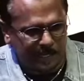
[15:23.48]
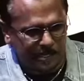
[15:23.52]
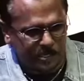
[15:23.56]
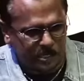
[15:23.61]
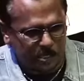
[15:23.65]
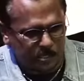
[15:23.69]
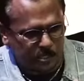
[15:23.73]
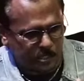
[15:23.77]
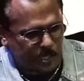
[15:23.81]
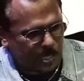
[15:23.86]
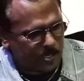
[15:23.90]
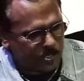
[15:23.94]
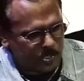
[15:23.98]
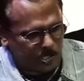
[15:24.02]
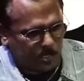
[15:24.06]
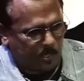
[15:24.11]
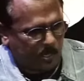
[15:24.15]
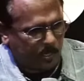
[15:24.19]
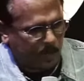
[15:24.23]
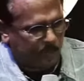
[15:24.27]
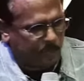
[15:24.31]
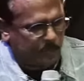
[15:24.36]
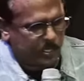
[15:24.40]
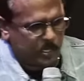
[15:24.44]
There's such a
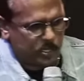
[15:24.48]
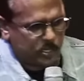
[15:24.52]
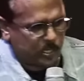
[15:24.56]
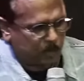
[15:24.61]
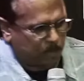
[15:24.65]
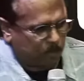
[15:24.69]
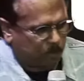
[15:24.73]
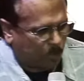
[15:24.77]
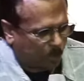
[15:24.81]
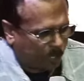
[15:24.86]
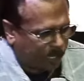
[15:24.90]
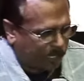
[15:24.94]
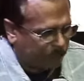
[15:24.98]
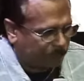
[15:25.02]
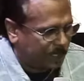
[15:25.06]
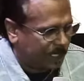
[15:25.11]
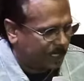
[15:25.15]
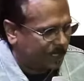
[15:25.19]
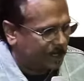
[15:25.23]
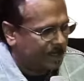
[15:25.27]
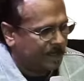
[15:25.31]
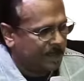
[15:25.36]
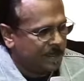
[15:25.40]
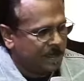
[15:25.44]
lot of
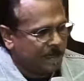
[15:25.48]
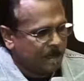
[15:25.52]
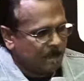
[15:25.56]
disappointment.